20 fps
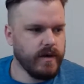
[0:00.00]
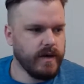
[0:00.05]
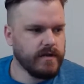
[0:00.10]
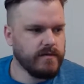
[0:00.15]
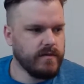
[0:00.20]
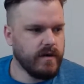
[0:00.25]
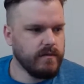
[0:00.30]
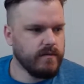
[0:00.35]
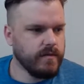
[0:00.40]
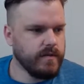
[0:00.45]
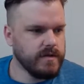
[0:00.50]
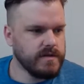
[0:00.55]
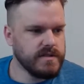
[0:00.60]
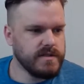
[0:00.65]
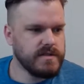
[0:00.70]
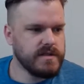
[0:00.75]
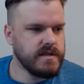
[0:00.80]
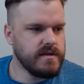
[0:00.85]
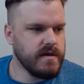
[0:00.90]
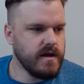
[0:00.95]
Antoine Woods
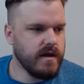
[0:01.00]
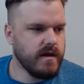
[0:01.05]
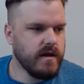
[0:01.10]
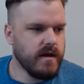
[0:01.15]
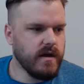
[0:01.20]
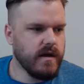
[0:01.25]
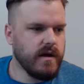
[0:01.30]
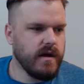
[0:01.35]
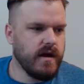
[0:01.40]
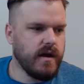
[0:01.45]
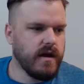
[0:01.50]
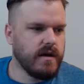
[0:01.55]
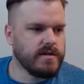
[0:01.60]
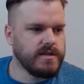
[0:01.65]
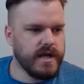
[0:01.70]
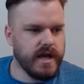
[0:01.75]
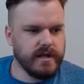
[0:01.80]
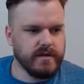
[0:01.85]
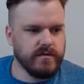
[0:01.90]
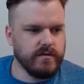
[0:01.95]
is in there.
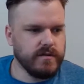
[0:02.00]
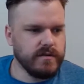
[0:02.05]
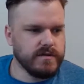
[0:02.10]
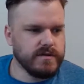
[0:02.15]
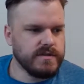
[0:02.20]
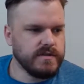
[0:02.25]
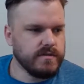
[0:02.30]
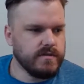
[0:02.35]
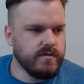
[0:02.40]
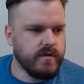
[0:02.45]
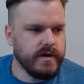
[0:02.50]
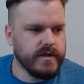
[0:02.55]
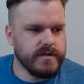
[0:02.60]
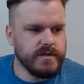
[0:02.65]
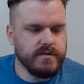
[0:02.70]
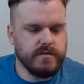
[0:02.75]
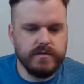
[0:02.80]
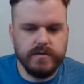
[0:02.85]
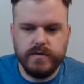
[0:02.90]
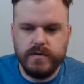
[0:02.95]
Jack Doyle is still
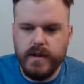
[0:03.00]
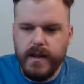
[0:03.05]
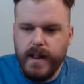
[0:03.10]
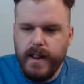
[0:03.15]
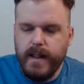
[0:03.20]
questionable.